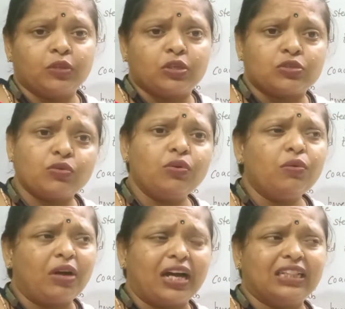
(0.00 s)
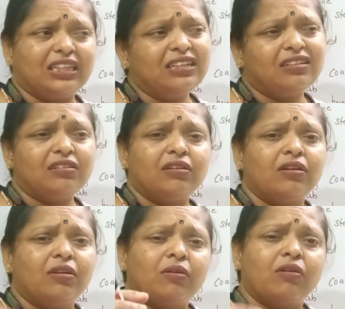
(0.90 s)
So I think
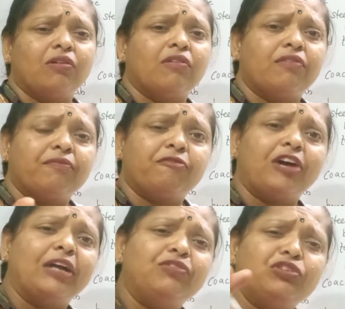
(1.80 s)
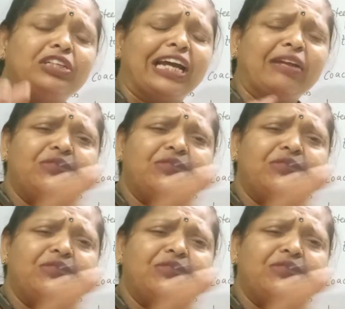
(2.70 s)
5 to 10